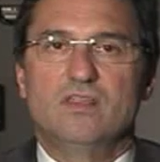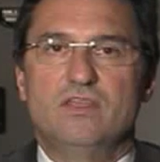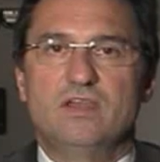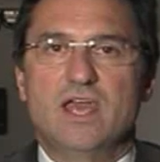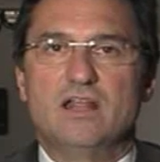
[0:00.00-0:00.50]

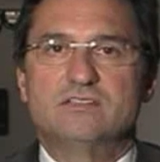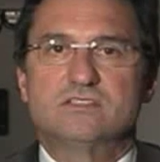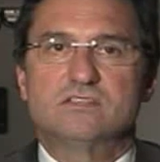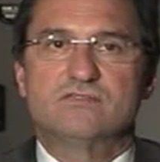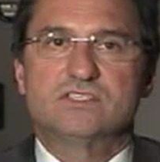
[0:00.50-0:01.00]
The
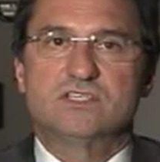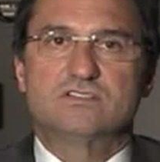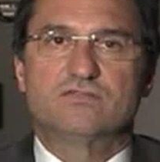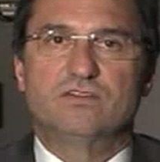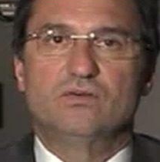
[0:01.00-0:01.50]
analysis of
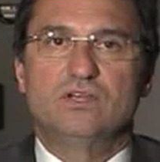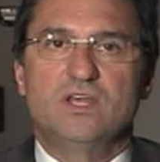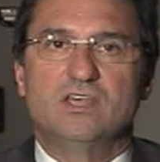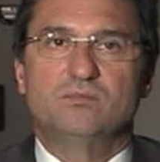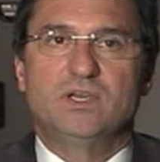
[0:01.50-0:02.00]
cyst fluid
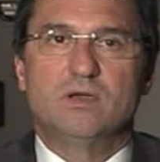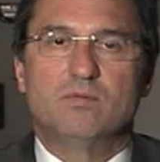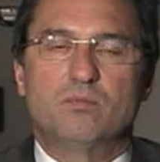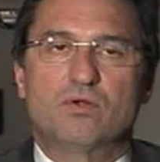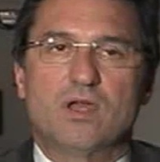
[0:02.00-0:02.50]
has become
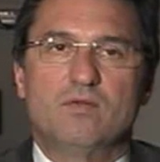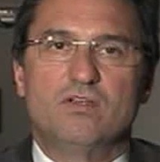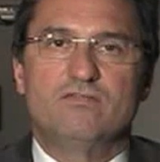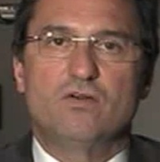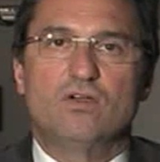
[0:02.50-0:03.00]
a
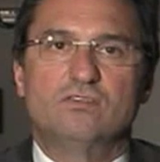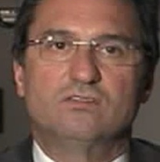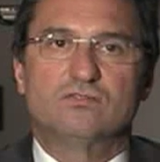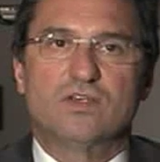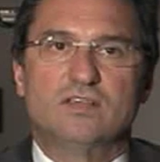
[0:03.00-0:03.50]
primary focus
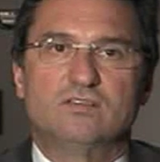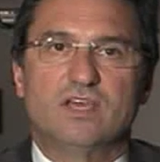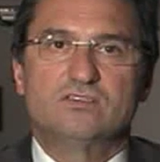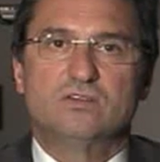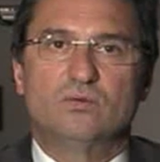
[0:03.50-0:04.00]
of
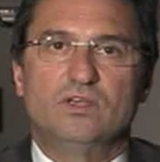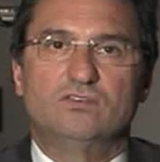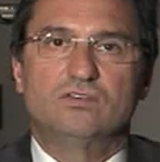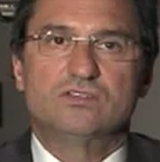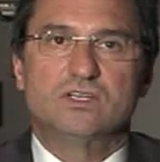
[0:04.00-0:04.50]
translational
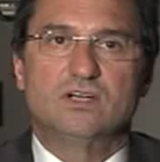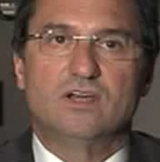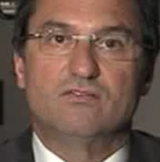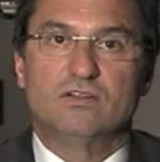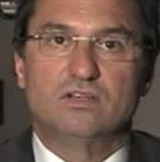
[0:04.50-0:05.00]
research in an
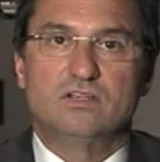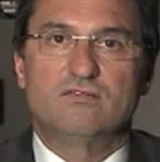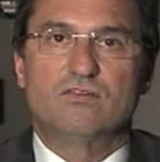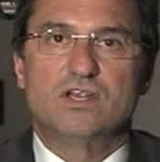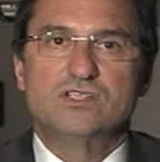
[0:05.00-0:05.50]
effort to
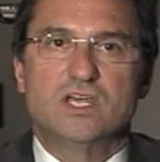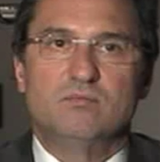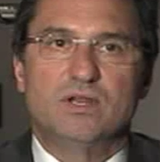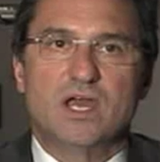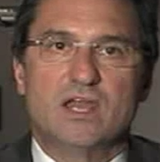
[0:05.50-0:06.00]

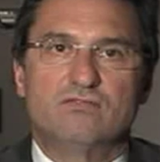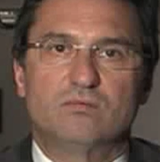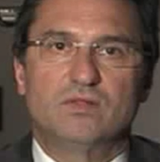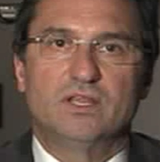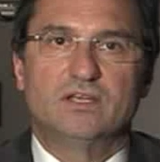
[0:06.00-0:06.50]
differentiate benign
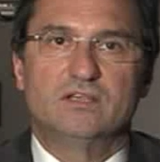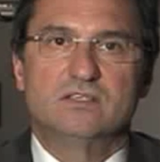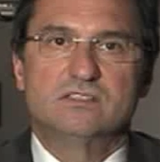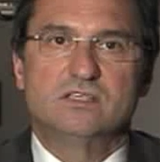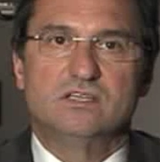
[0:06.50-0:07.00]
from malignant
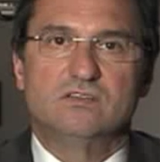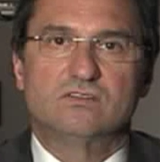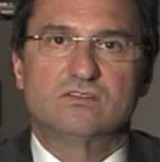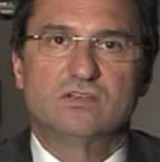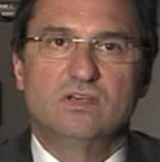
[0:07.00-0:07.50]

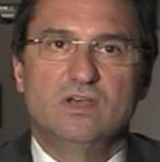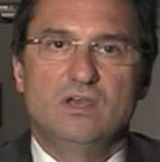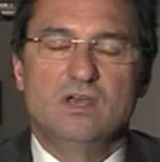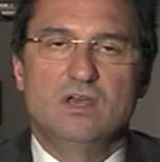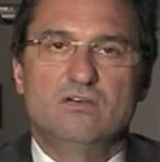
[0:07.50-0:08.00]
disease.
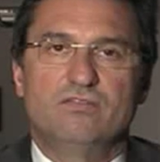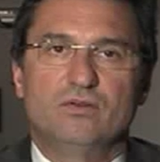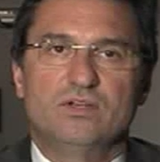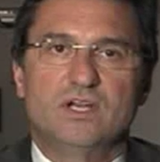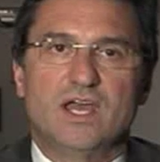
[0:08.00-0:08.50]

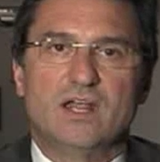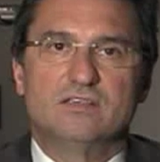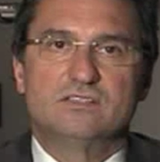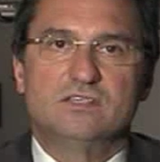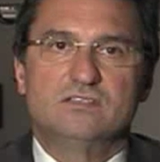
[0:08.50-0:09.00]
Fluid
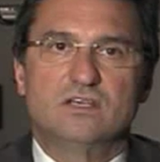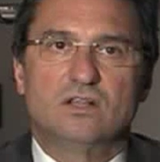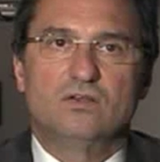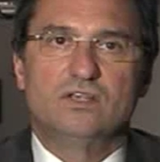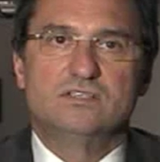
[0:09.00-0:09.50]
analyses,
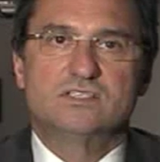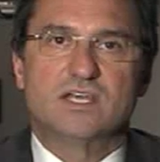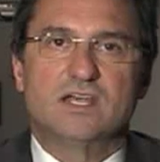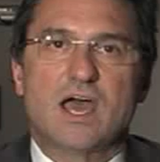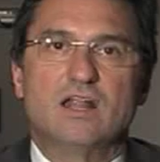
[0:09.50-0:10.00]
including
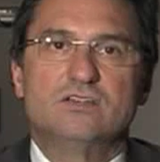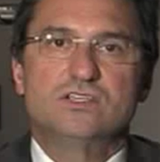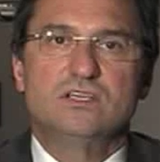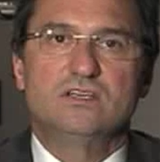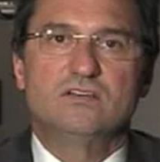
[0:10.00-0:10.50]

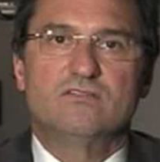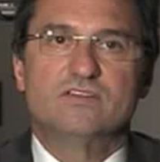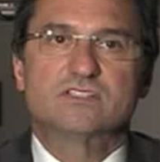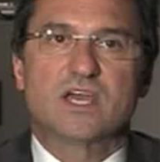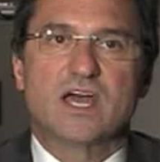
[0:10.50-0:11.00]
cytology,
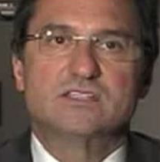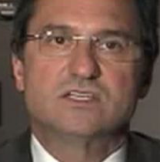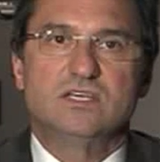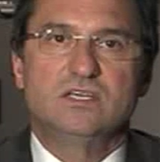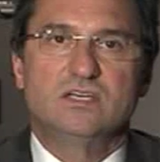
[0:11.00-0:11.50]

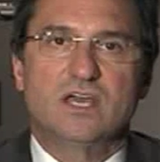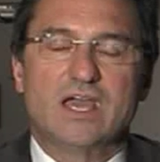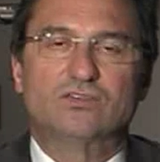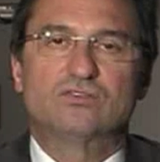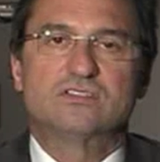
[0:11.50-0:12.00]
viscosity,
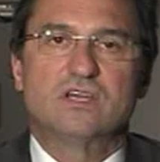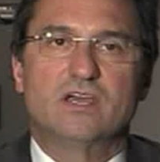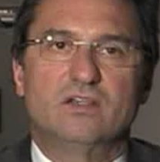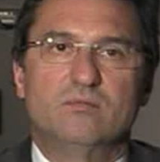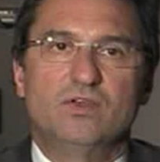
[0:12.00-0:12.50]

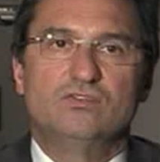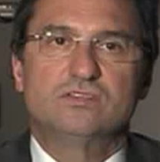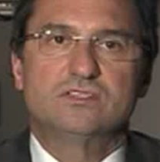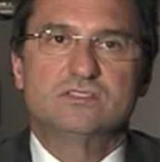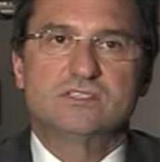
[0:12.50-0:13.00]
extracellular
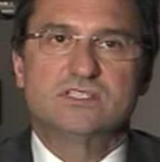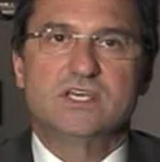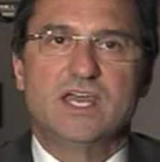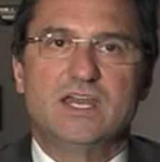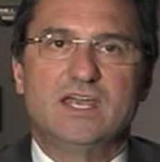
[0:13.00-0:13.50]
mucin,
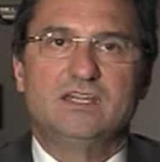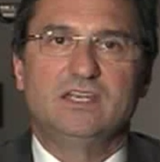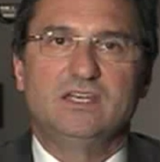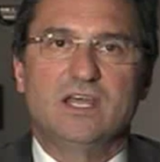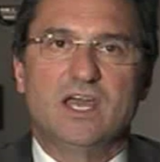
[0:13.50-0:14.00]

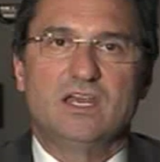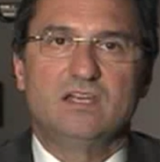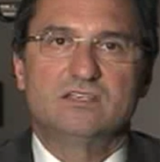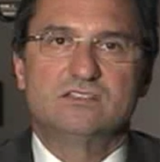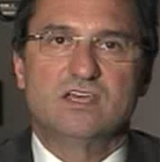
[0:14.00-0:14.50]

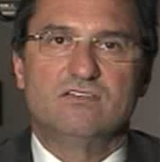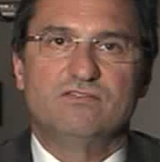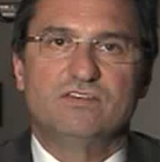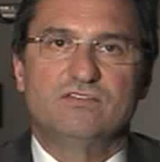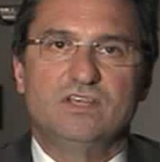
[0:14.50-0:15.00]
CA19-9,
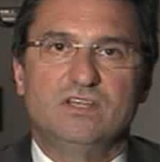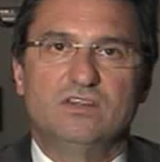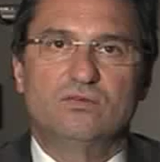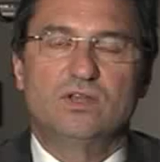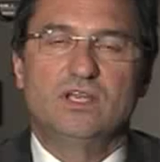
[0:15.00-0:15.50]

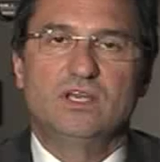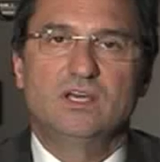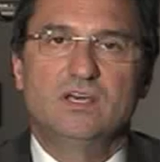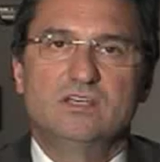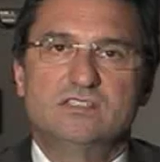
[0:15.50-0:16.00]
CA15-3,
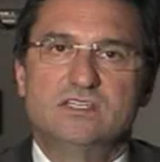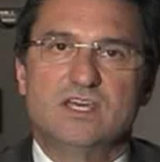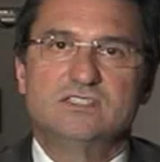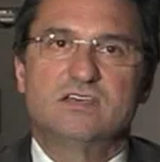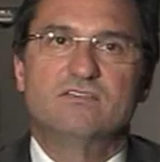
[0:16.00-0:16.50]

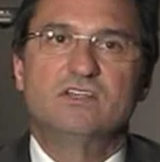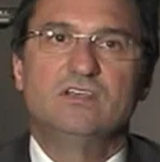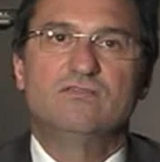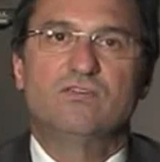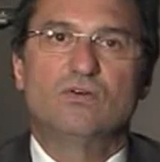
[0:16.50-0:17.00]

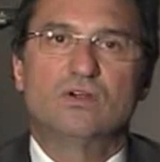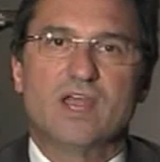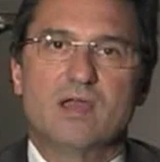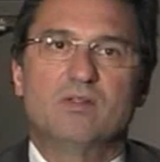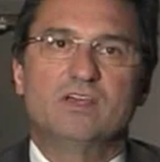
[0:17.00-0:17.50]
CA17-4,
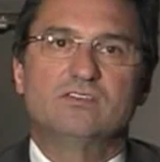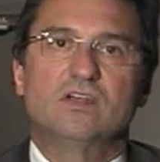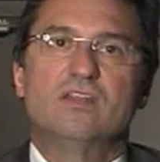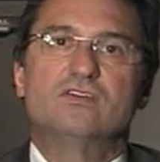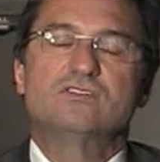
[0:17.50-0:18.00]
amylase, and
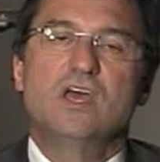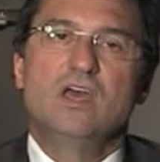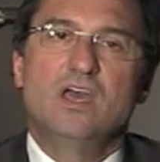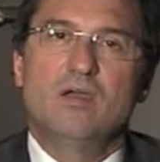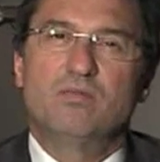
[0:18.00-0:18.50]
others,
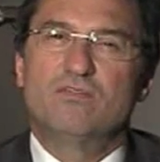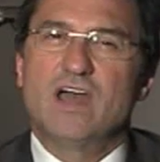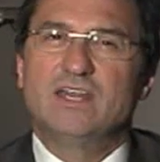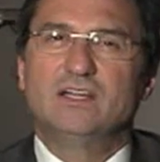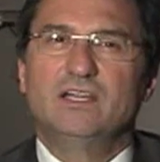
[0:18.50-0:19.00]
have
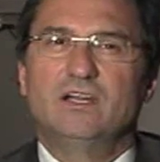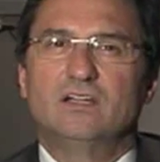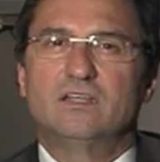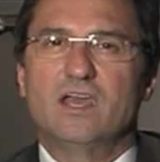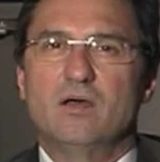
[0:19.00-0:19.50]
provided little
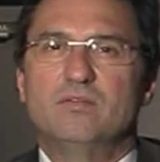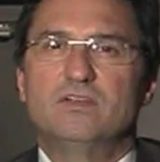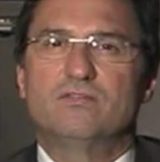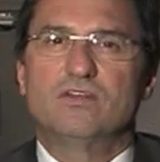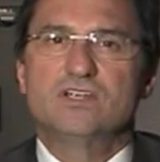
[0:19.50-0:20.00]
to help
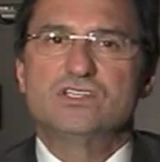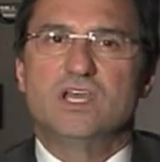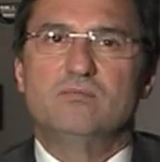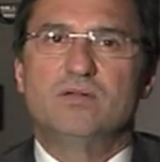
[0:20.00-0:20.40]
differentiate